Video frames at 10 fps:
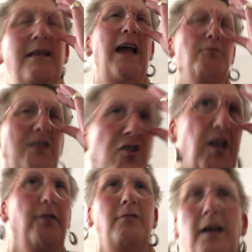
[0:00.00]
That was a
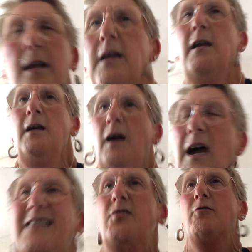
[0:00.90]
tune that
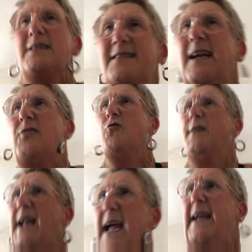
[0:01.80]
I saw it said
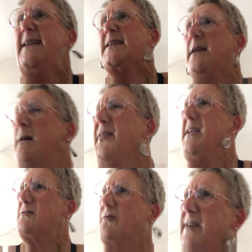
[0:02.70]
Grenade. I think
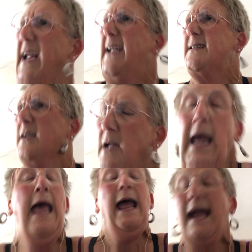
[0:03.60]
it was Grenade.
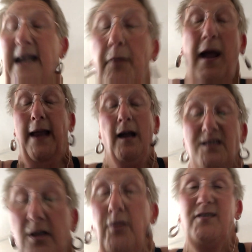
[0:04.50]
Anyway, I
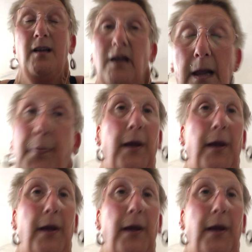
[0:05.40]
don't know who sung it,